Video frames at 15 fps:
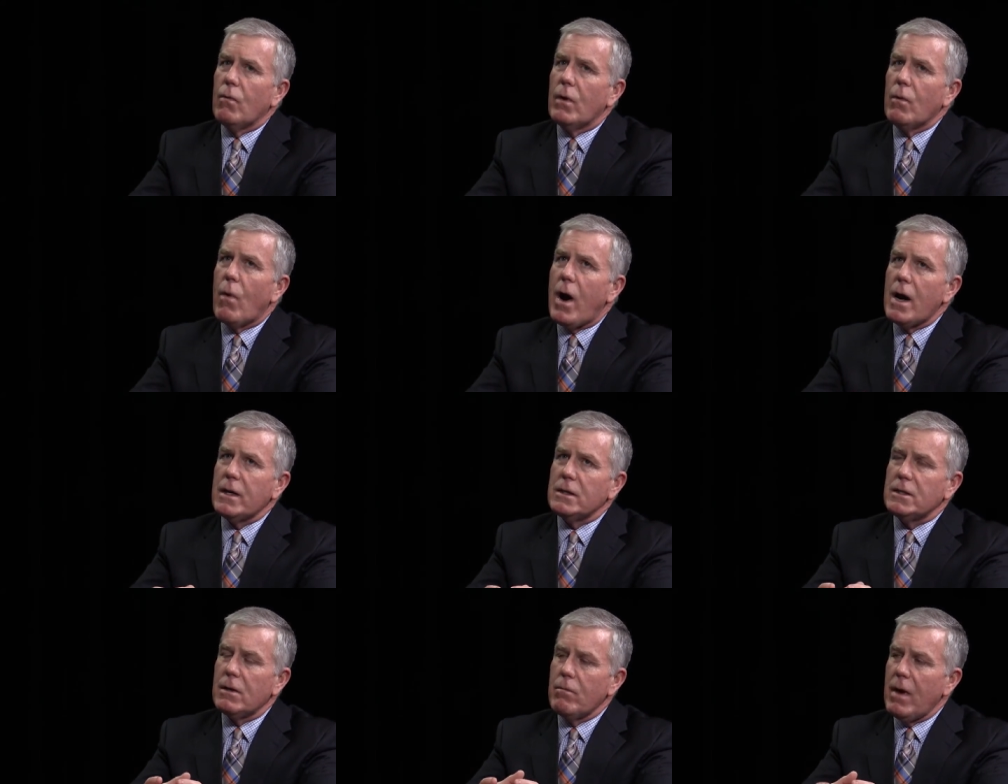we
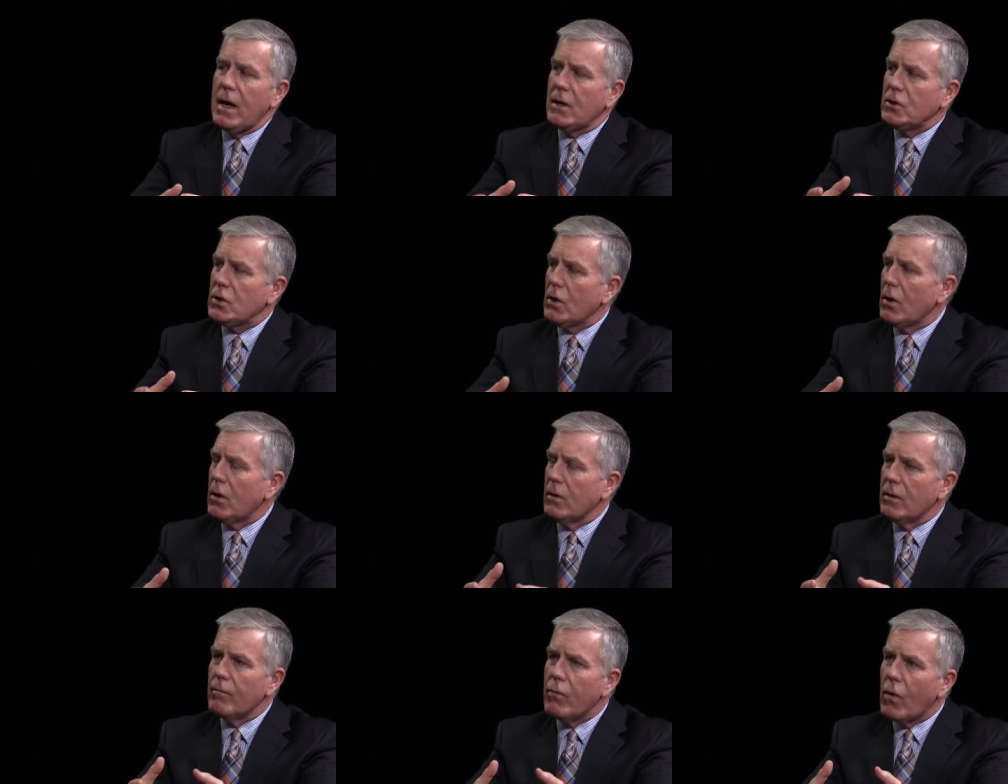wanted to make
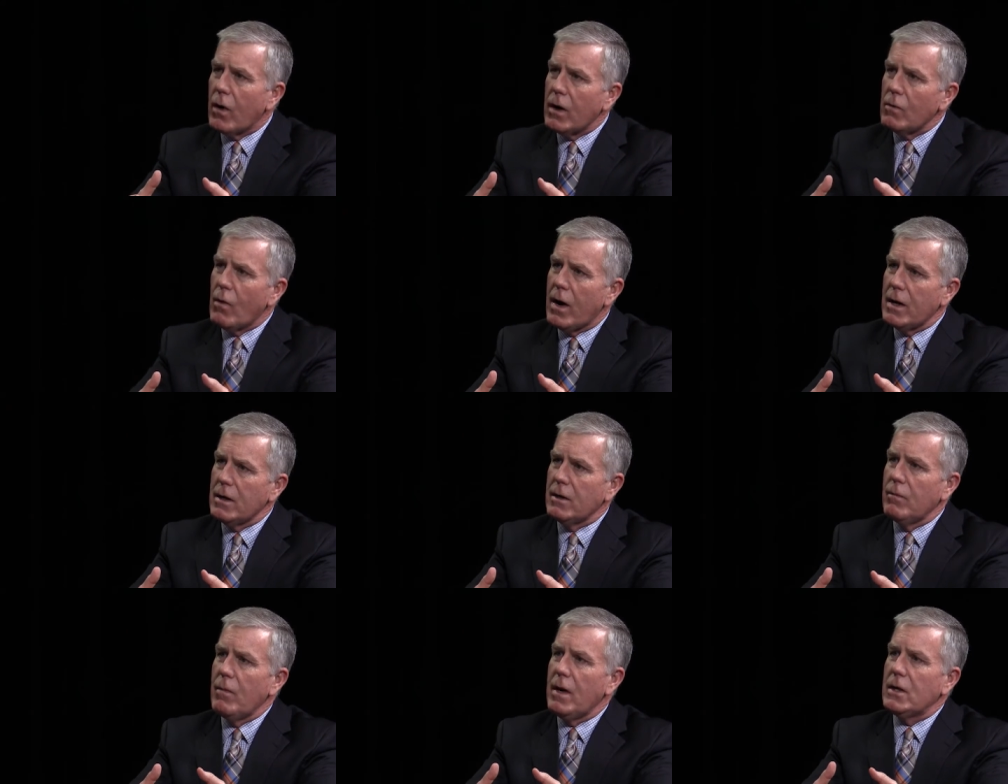sure, the board
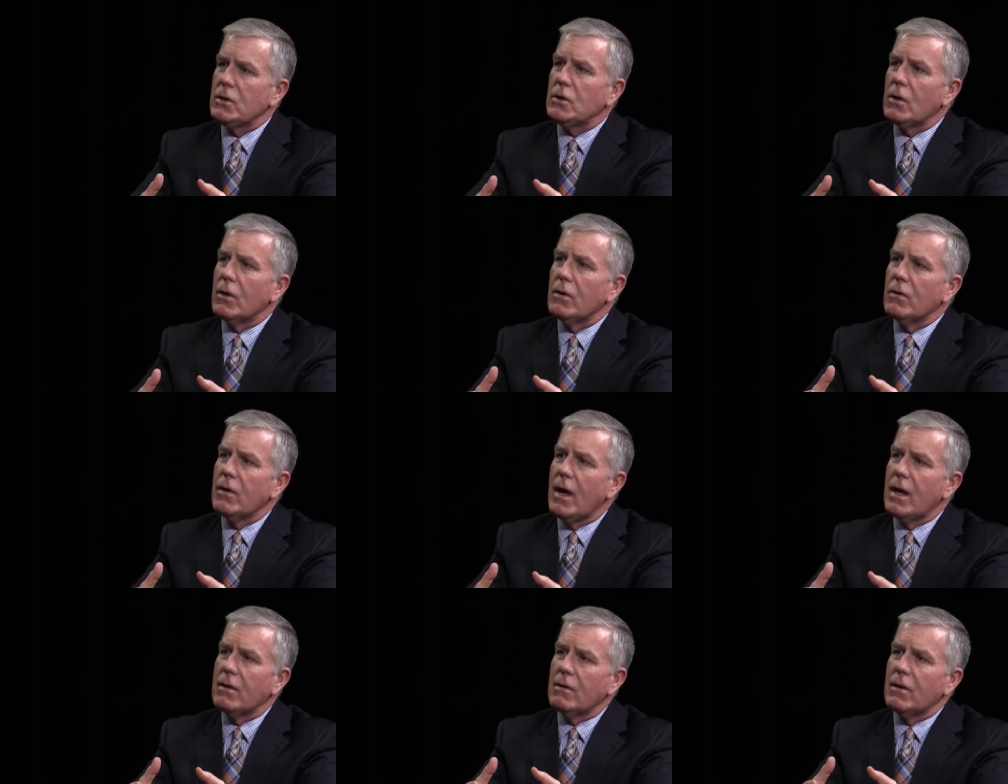wanted to make sure
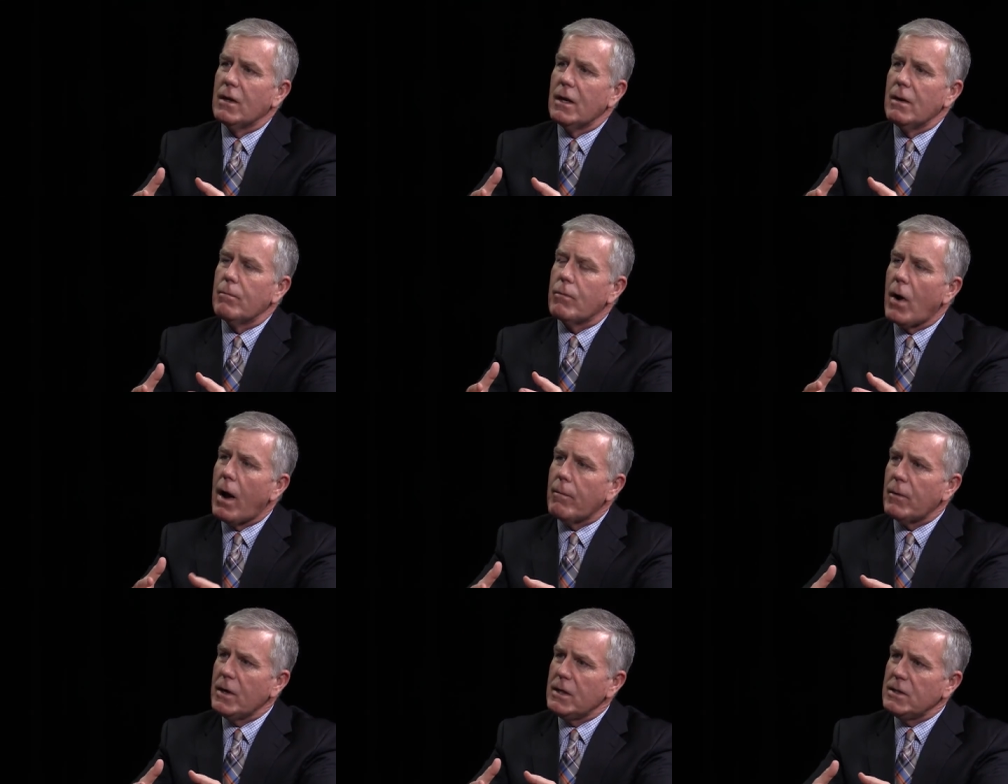that the
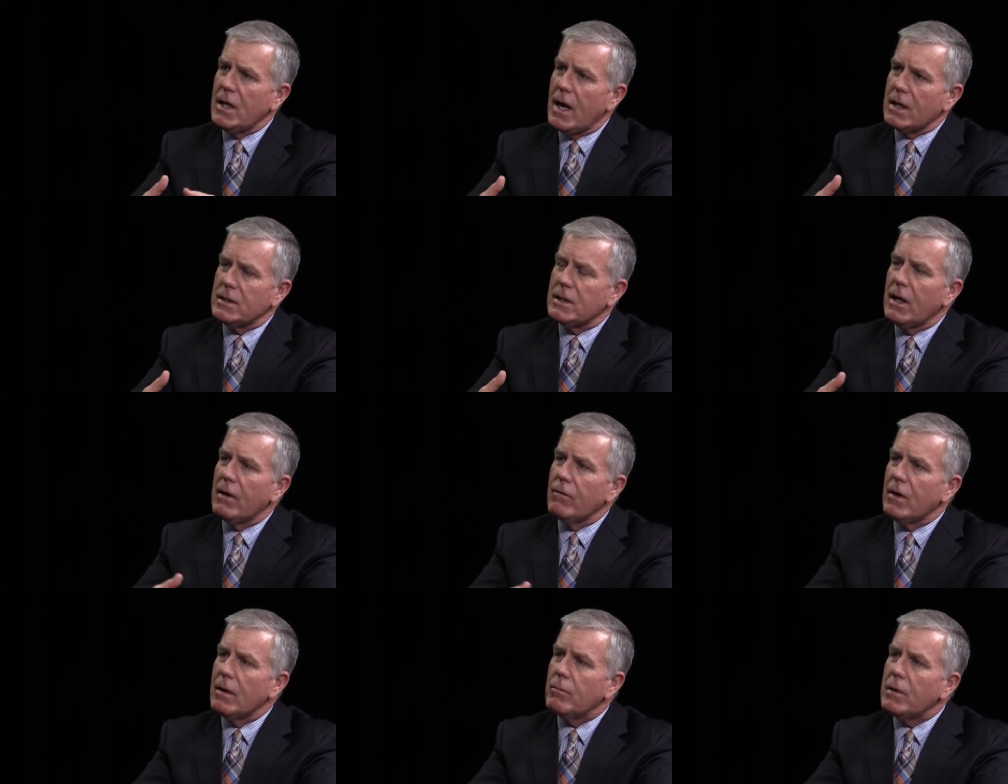property tax
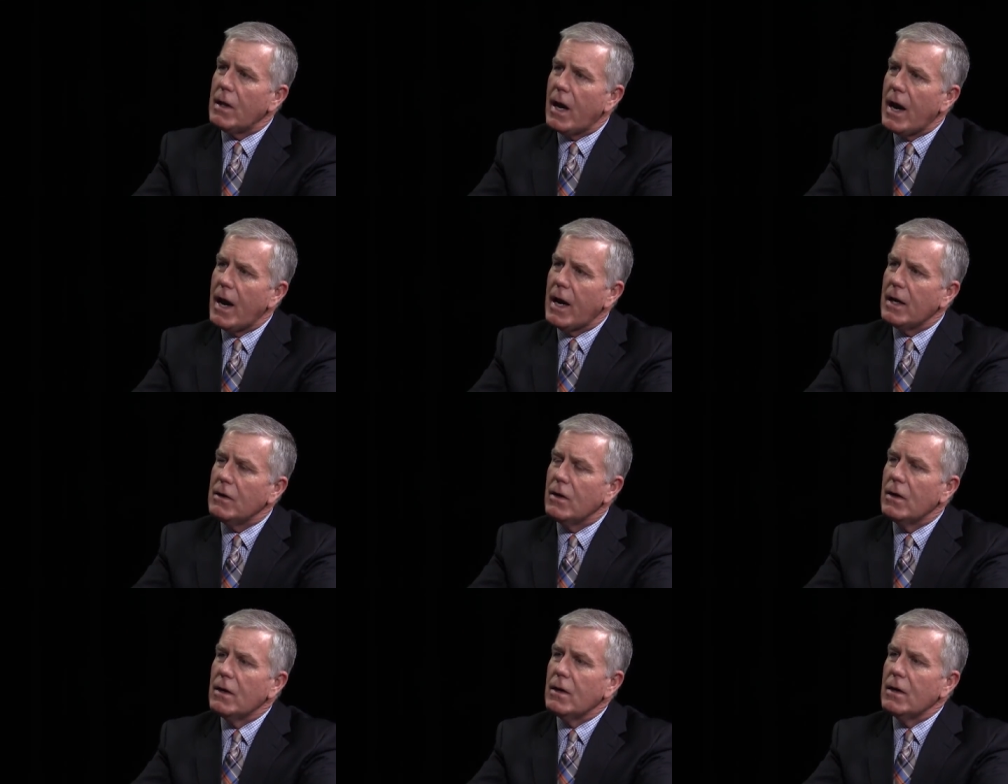levy applied